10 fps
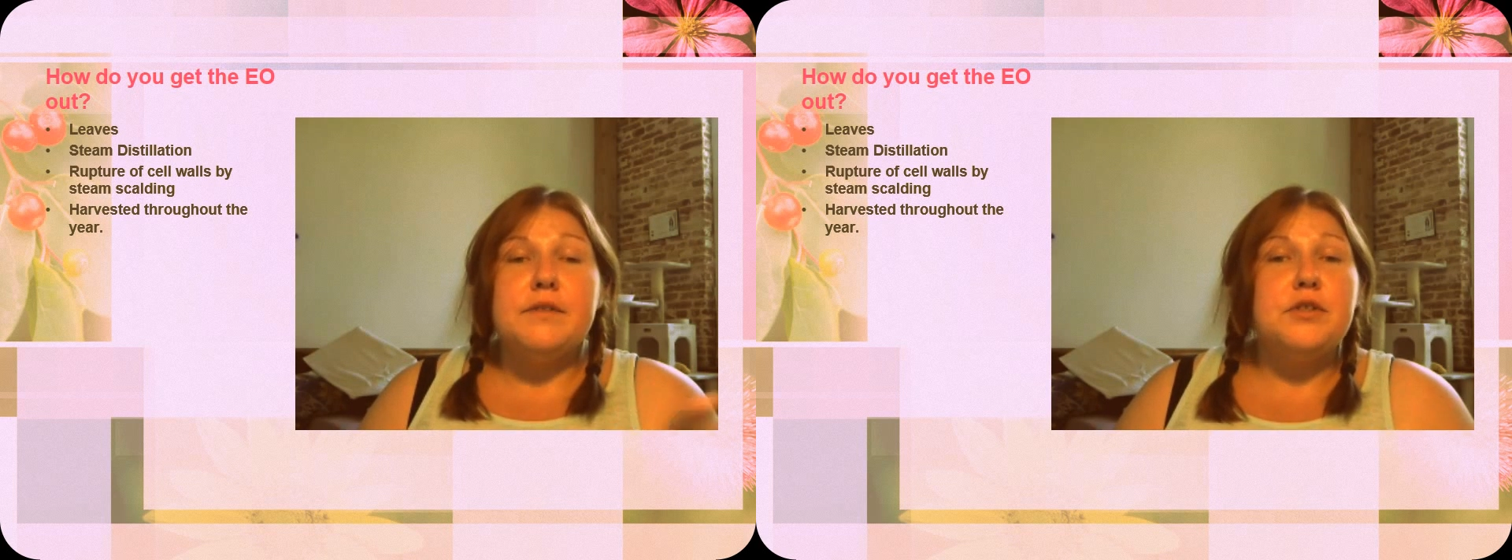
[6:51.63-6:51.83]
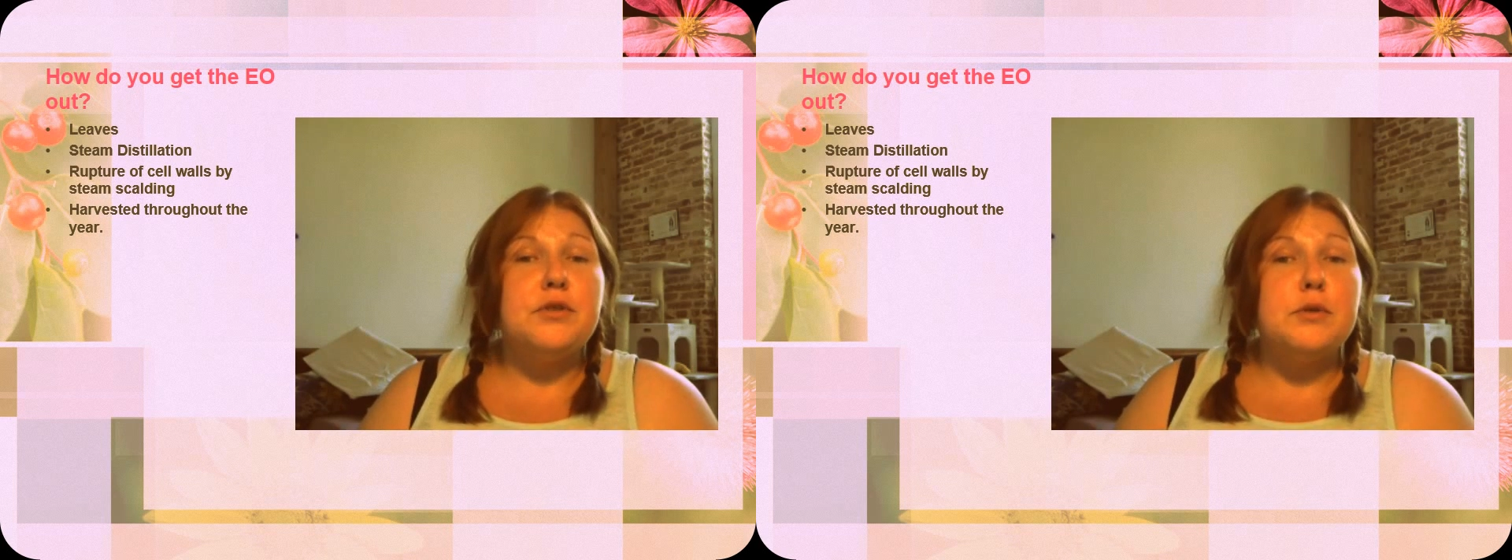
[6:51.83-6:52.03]

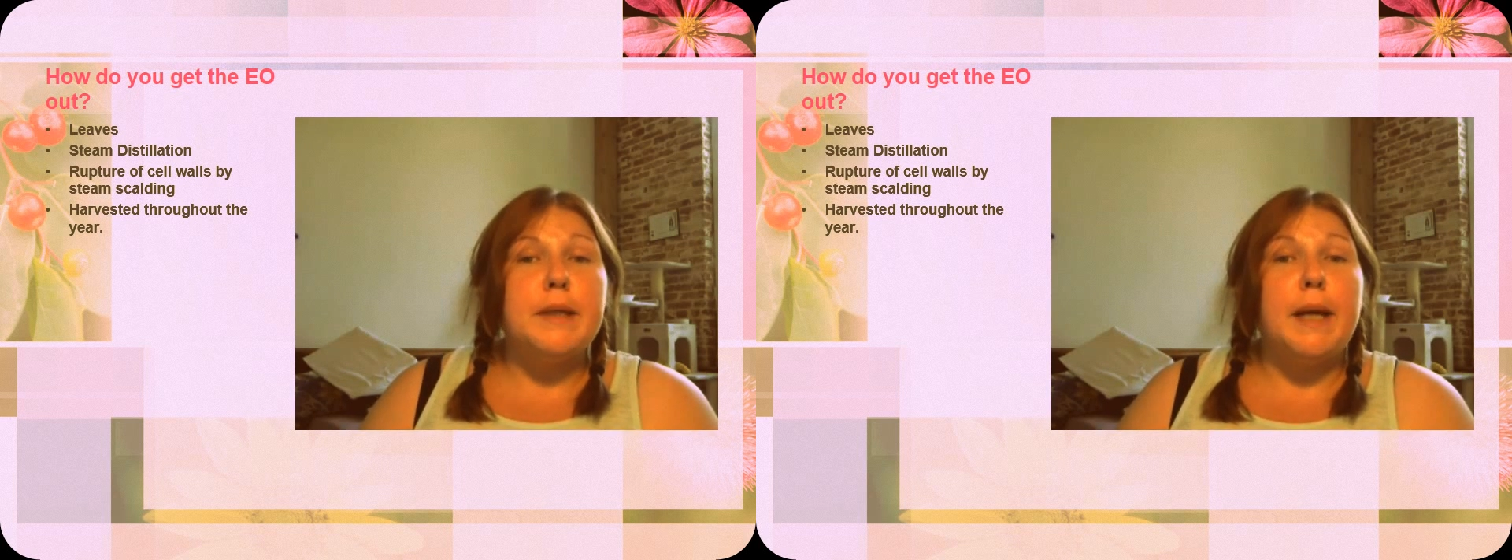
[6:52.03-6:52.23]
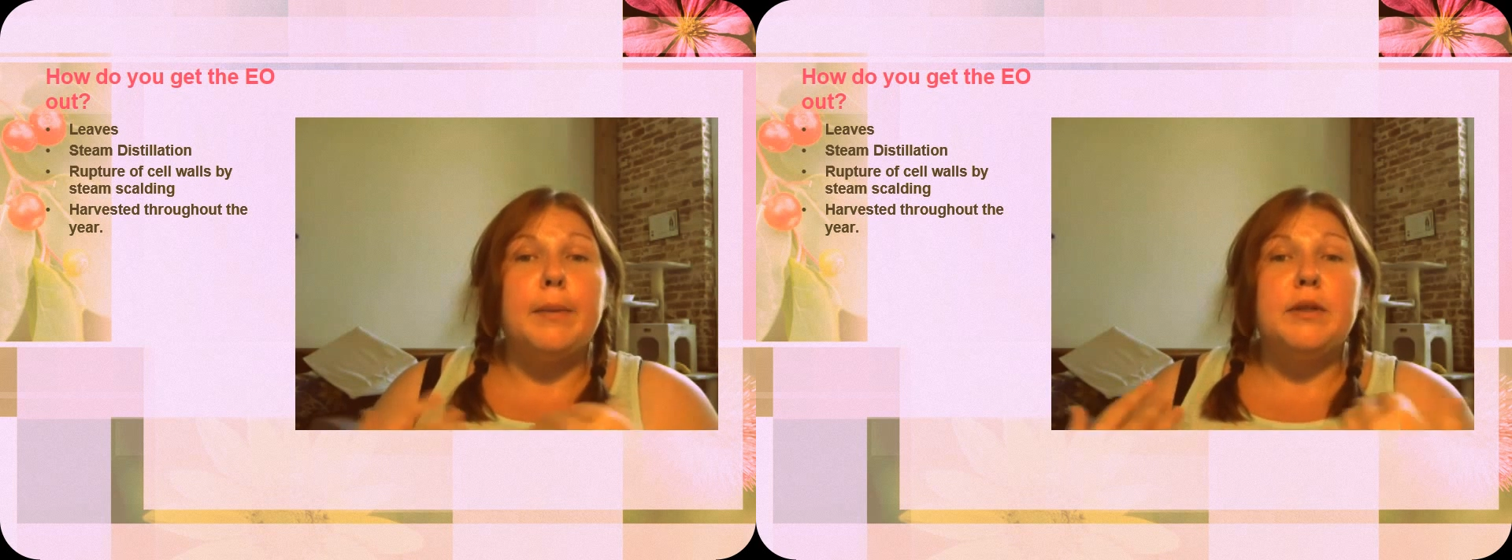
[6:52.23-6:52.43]
to
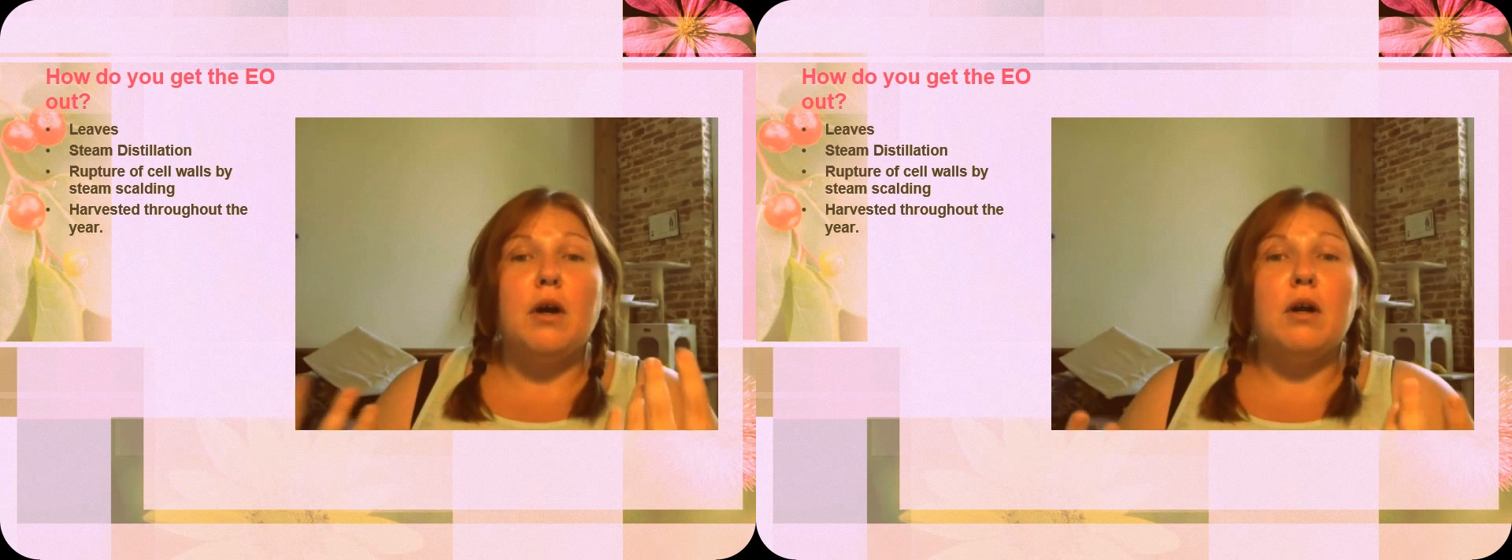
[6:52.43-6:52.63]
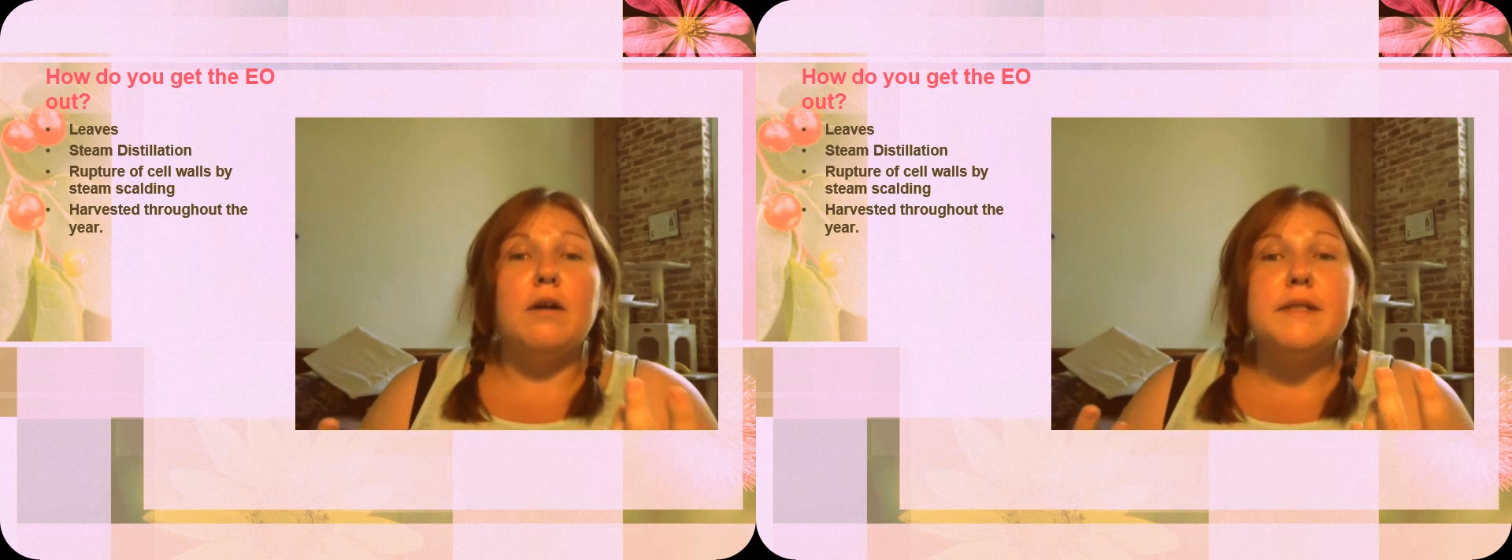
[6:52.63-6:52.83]
be able to
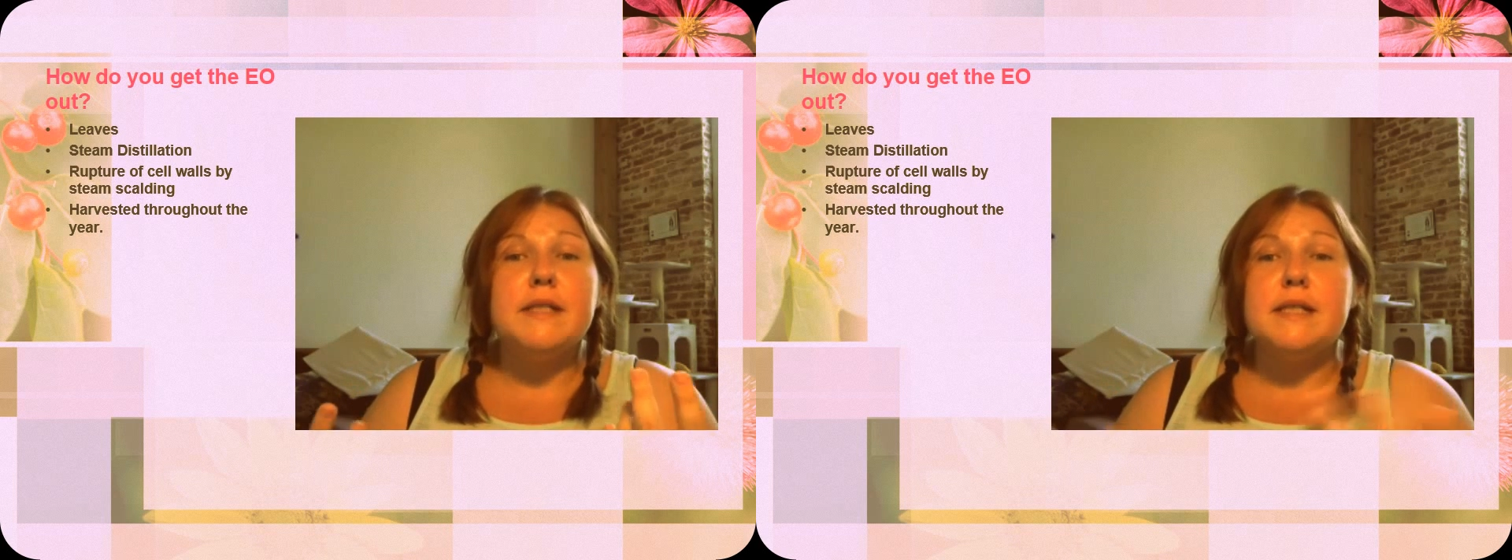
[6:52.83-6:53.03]
harvest